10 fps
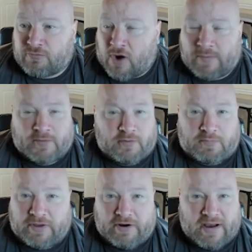Robin Hood
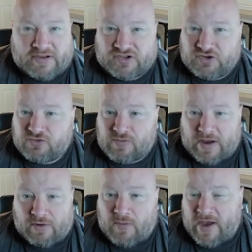player has to do
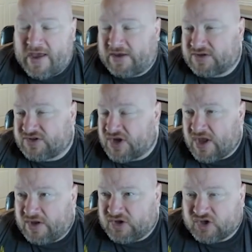right away is
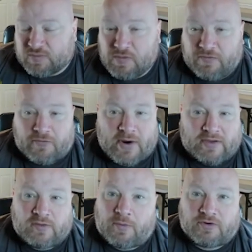just move
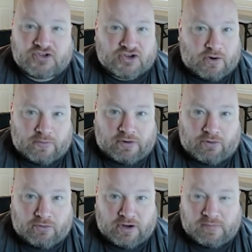around the board and start
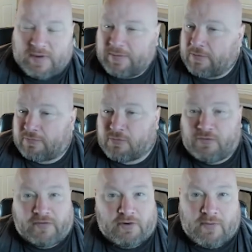recruiting people. And
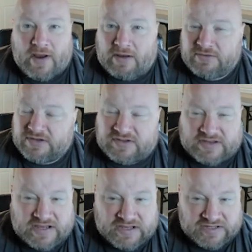moving around is
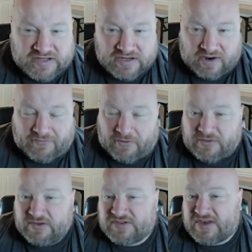easy enough on
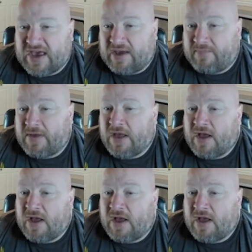this game.